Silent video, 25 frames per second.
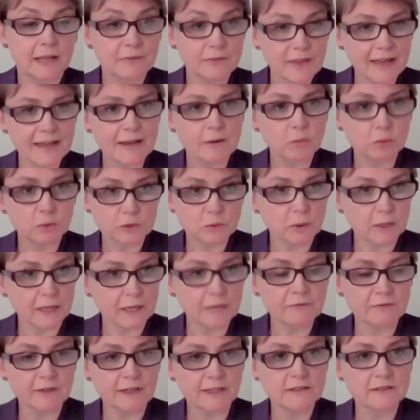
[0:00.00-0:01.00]
And that's what
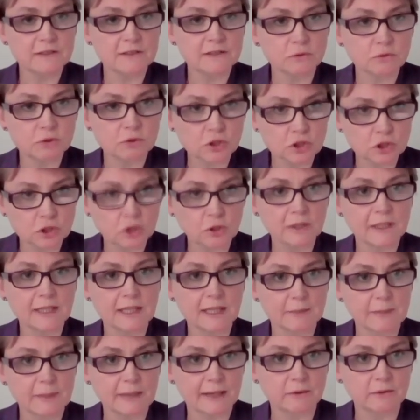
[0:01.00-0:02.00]
I find so
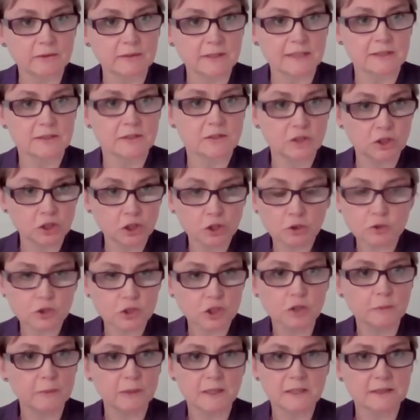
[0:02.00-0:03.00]
shocking about this.
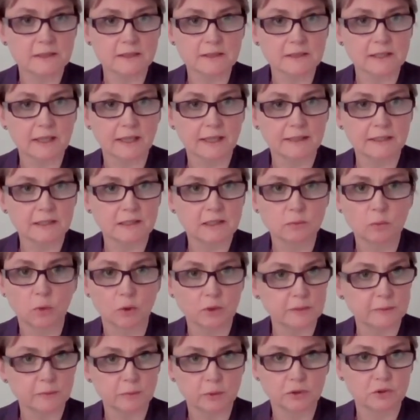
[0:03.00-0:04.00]
YouTube has decided
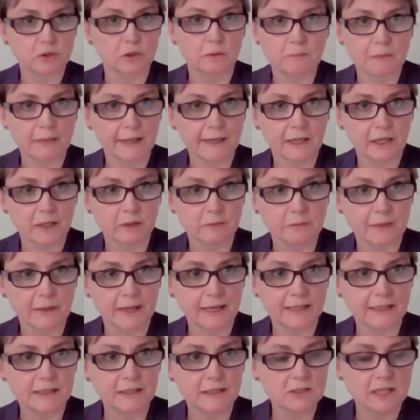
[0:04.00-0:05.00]
what to put on my
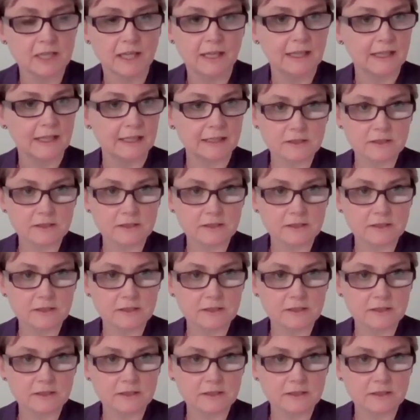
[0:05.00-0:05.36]
homepage.